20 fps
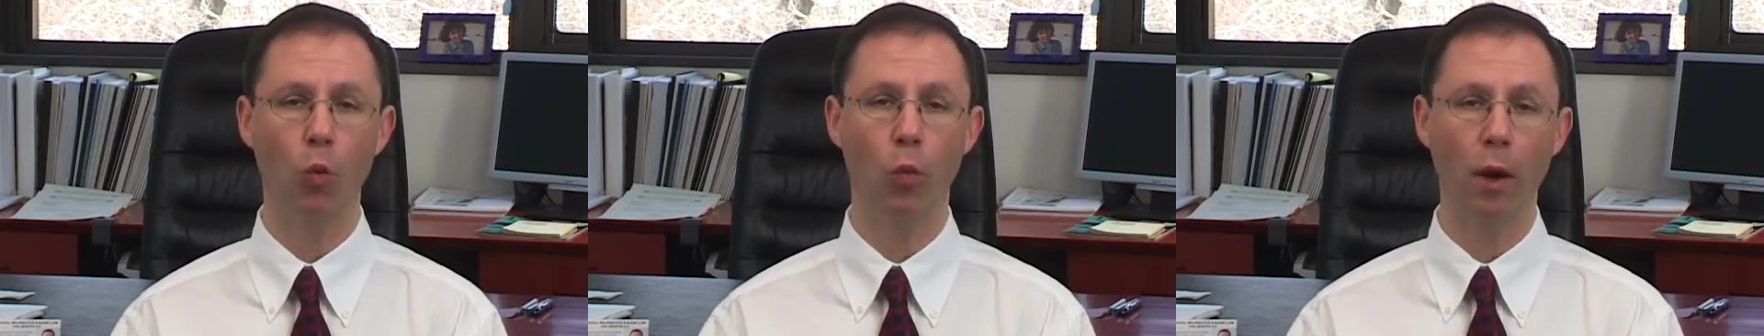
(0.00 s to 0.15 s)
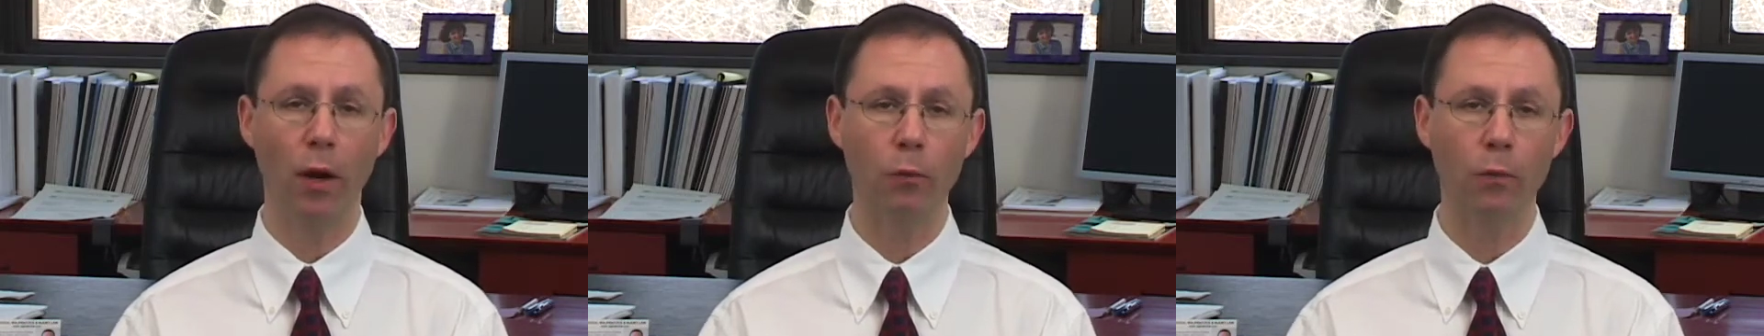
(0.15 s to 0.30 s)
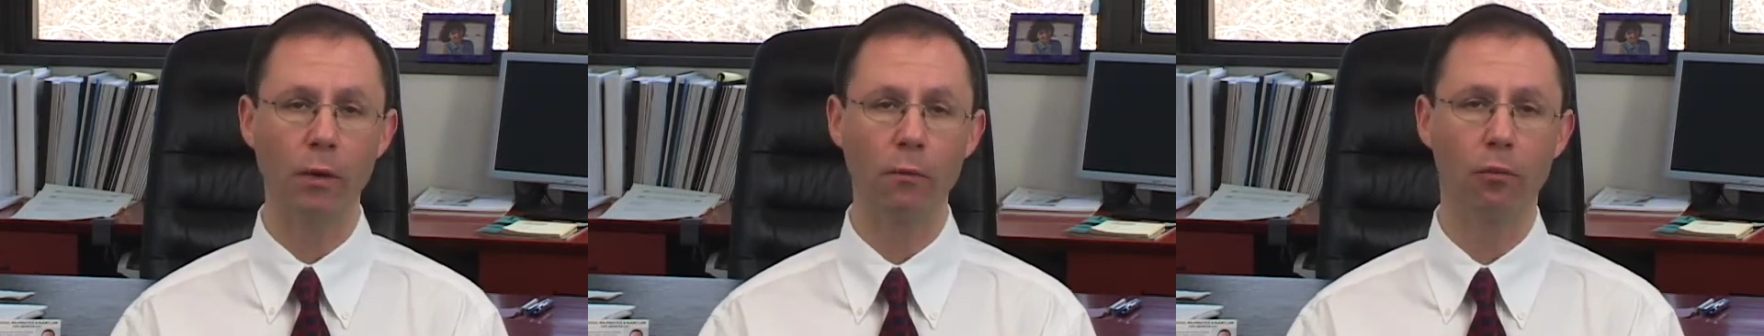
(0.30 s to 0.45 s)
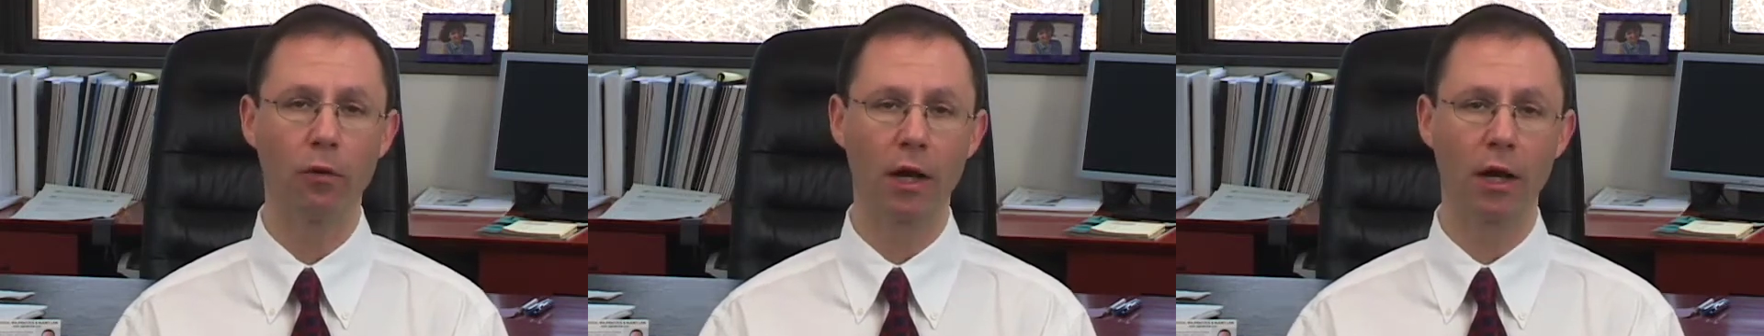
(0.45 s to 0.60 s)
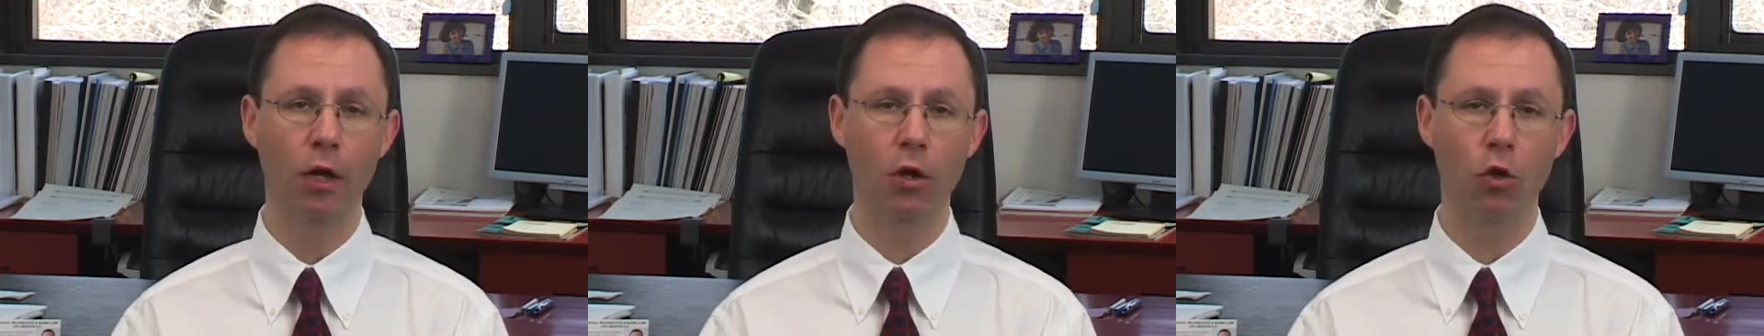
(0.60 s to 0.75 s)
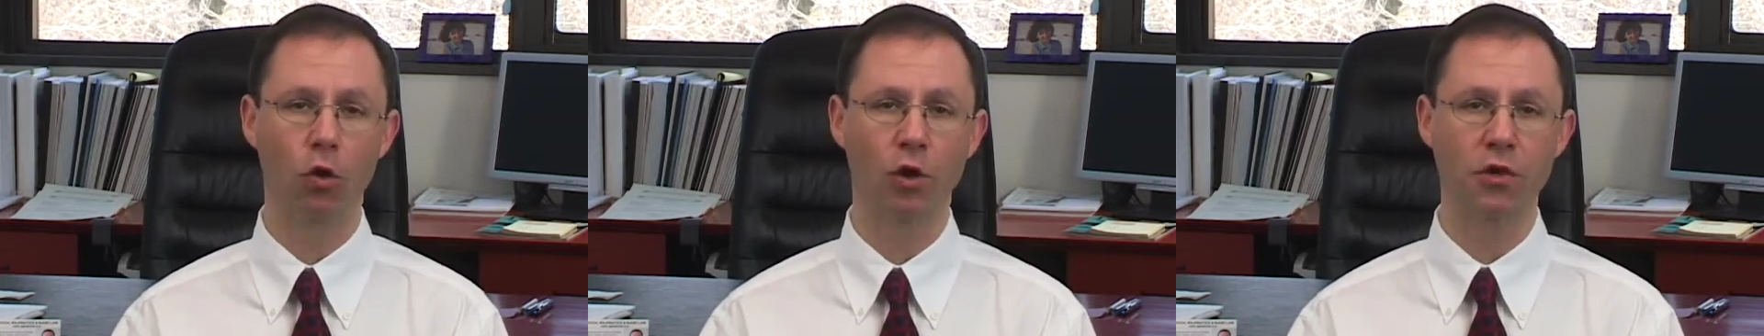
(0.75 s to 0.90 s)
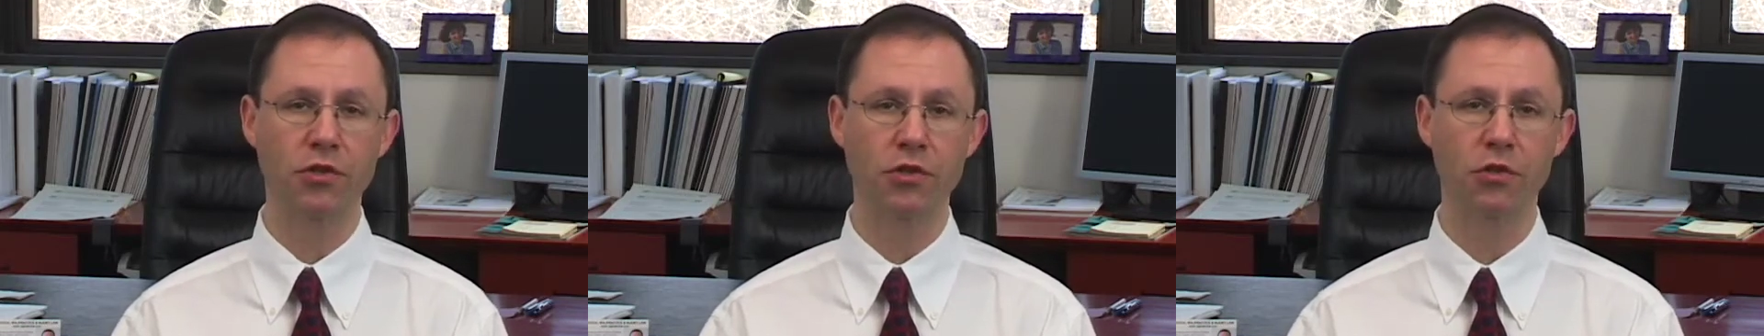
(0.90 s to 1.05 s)
when we bring a
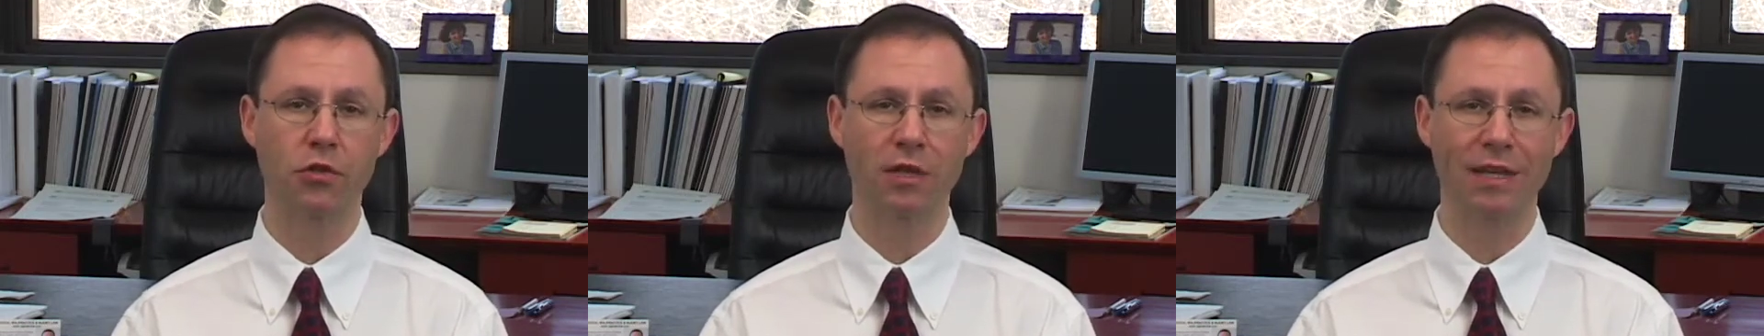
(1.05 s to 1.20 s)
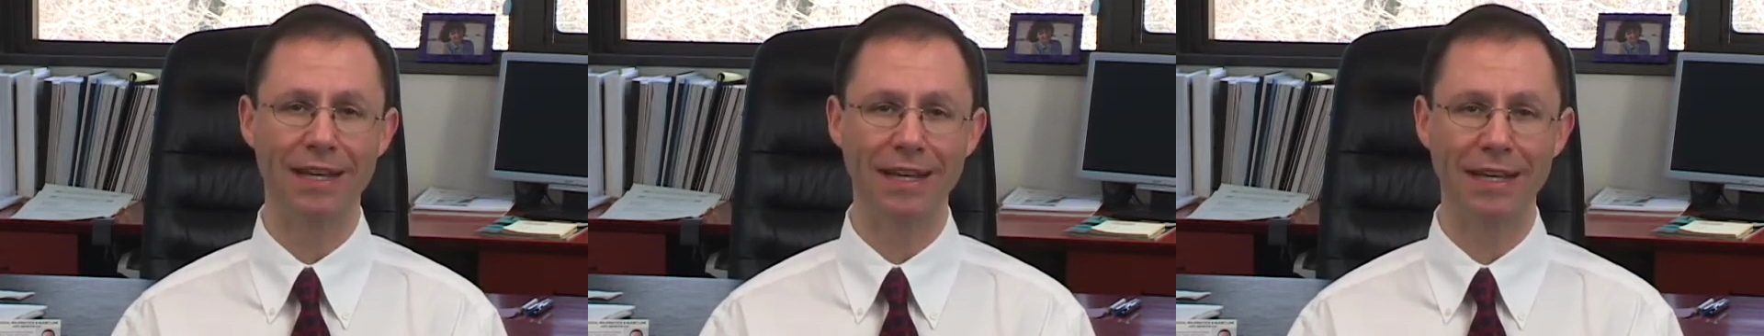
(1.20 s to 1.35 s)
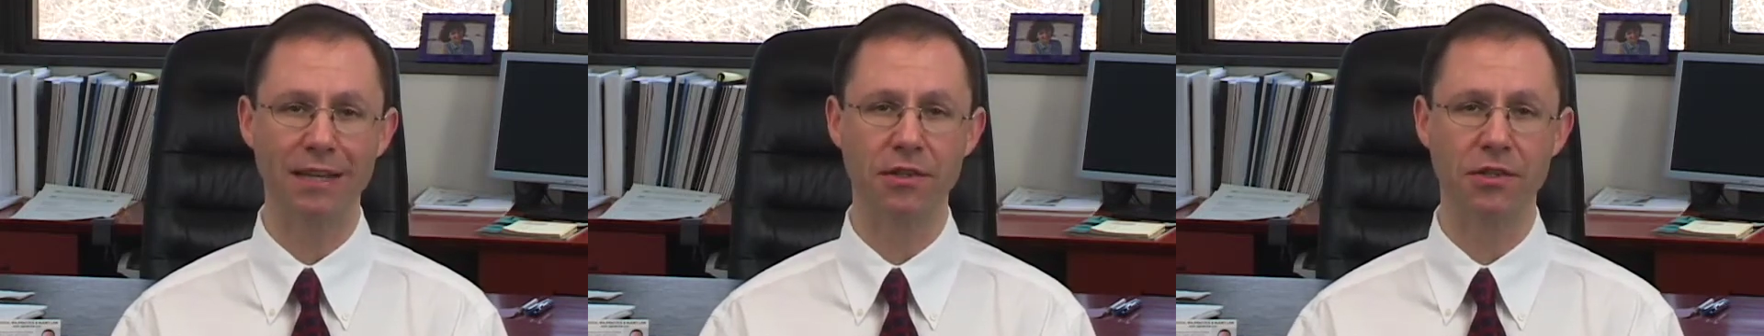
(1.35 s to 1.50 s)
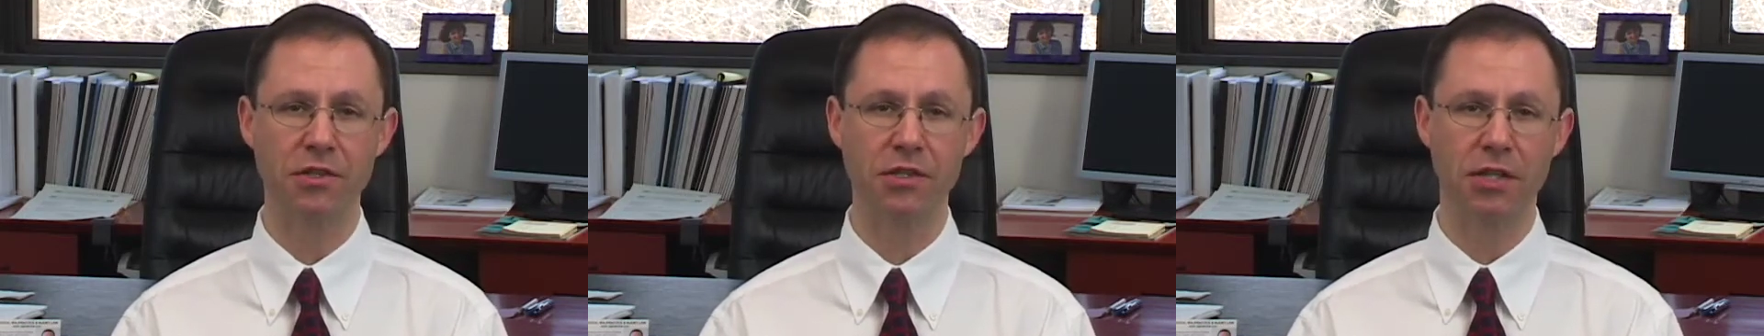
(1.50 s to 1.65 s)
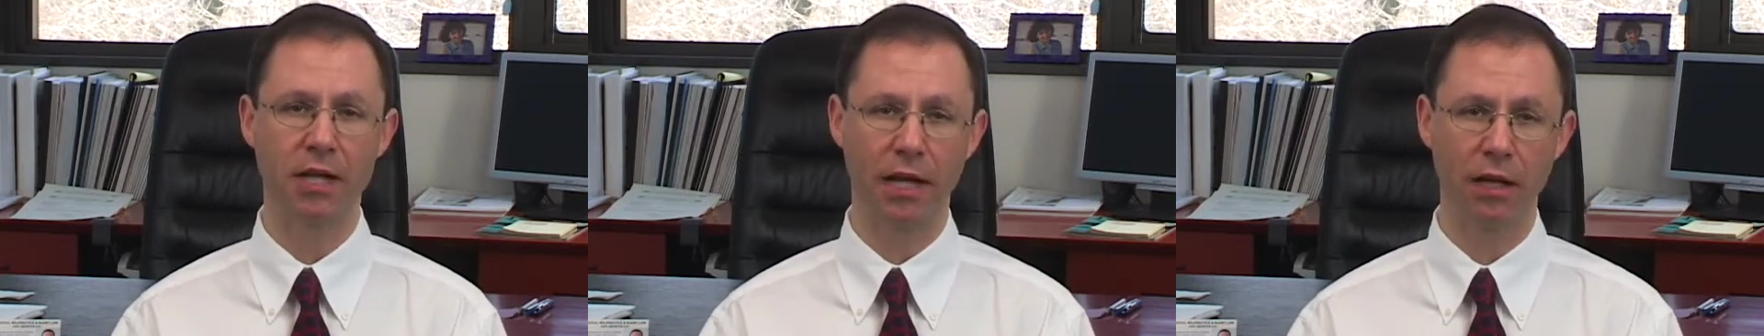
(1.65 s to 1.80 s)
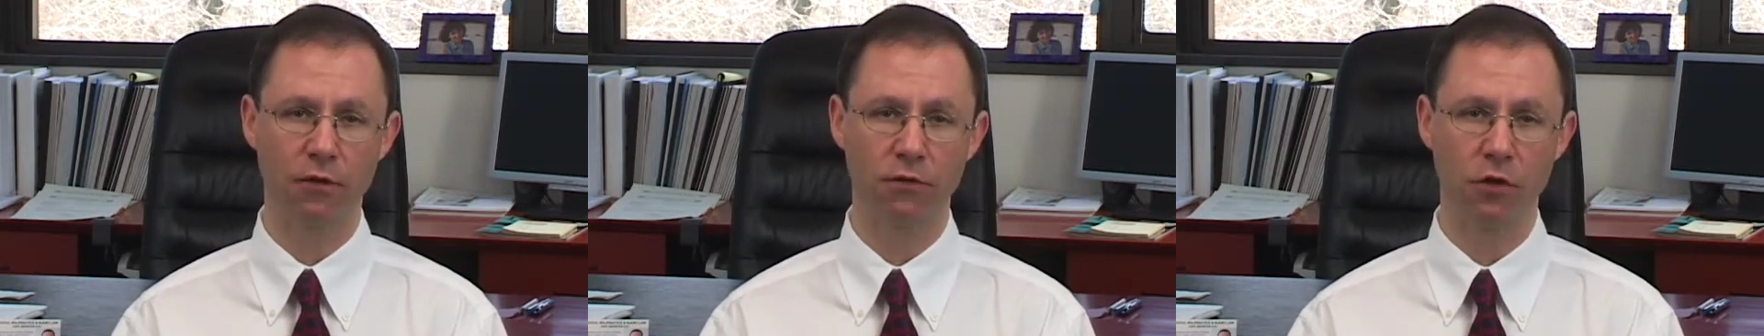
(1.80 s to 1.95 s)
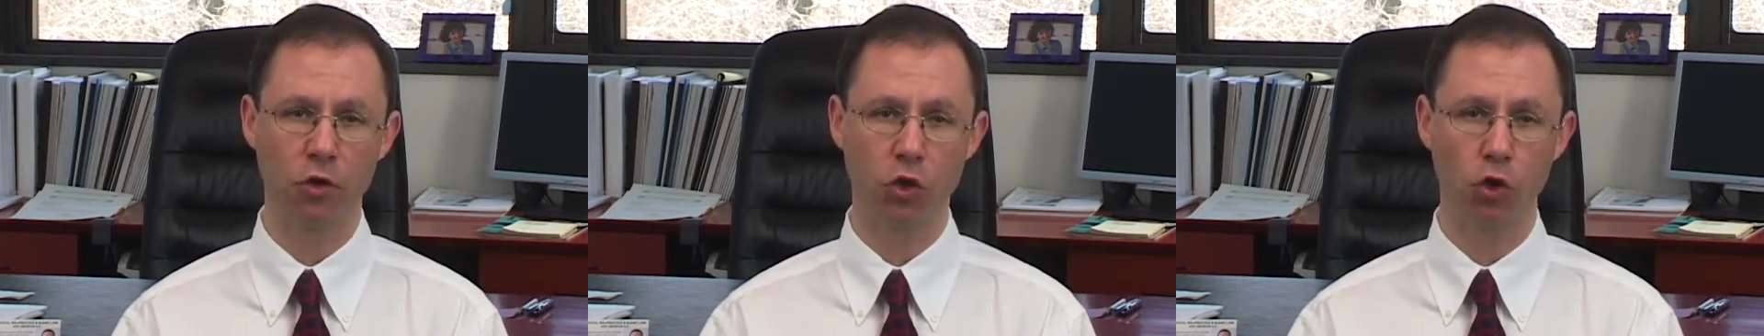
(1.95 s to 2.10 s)
lawsuit in the
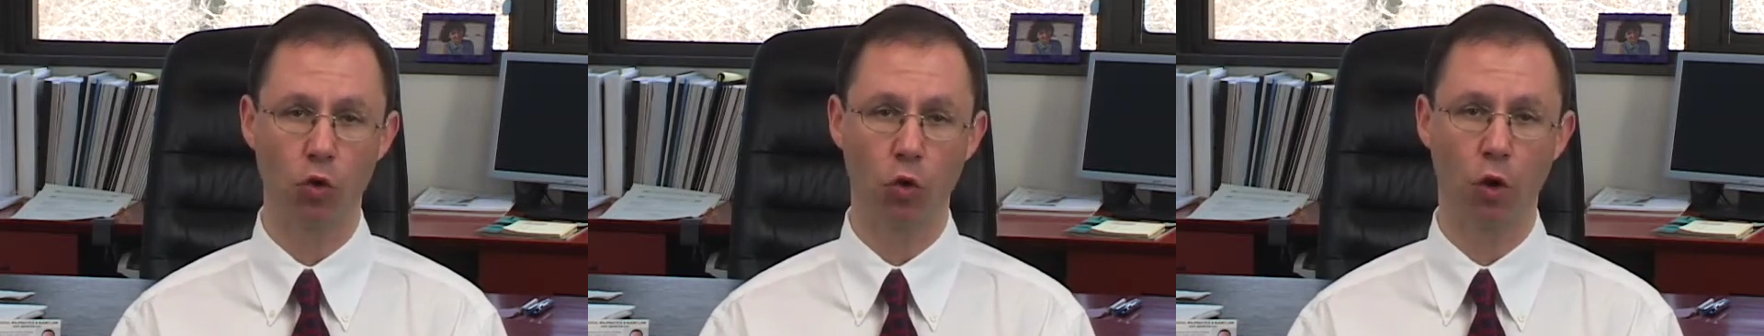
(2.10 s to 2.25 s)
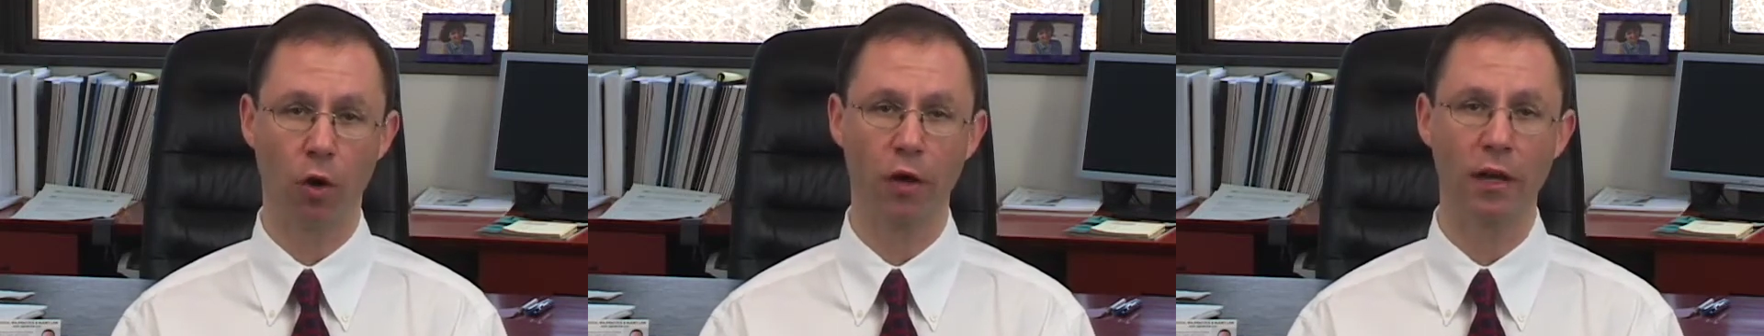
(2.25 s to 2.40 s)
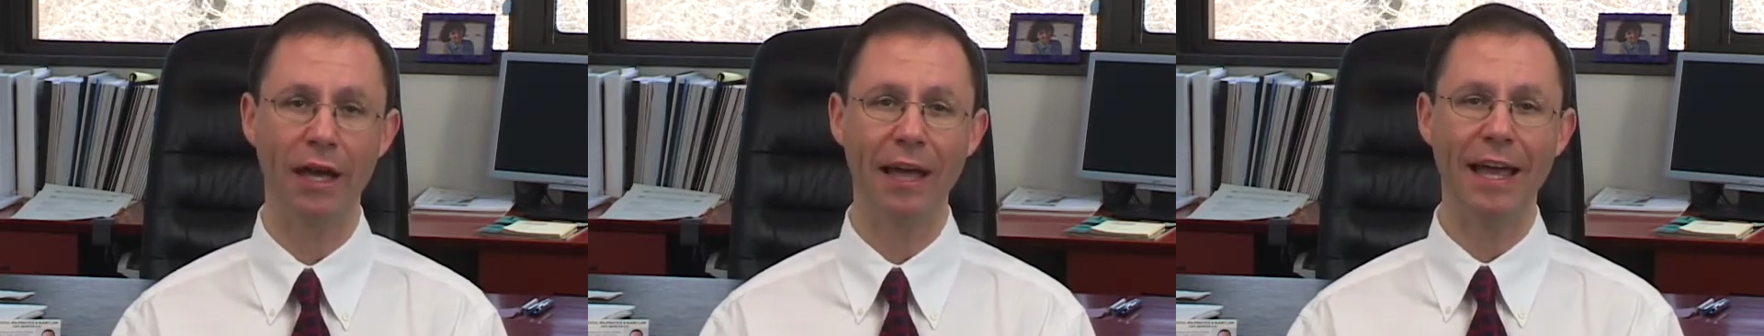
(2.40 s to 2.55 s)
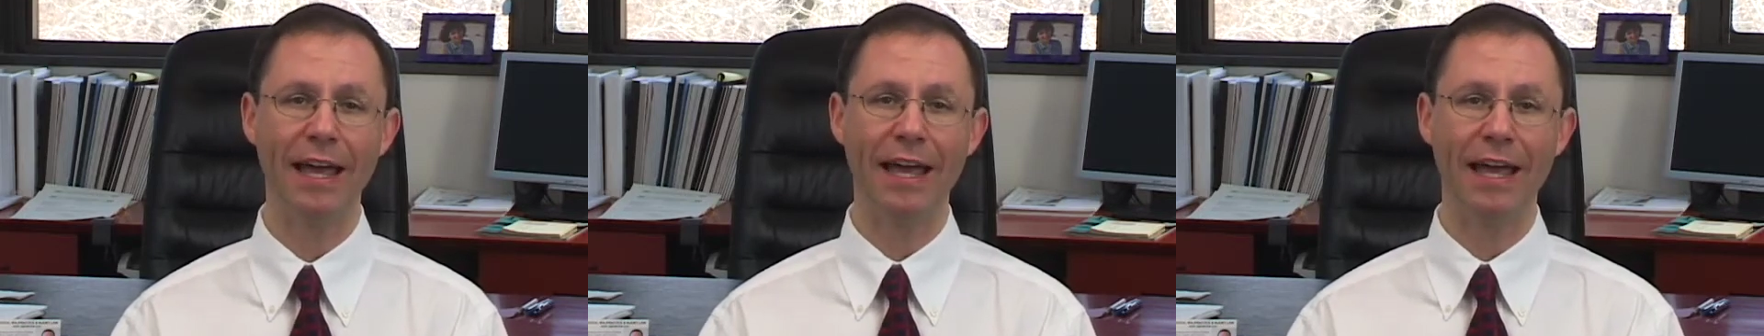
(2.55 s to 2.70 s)
state of New York